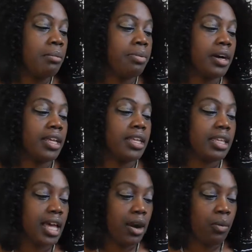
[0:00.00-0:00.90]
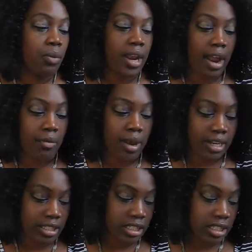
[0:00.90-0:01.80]
But when I ran
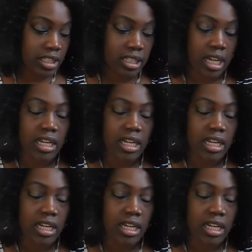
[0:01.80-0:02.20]
into this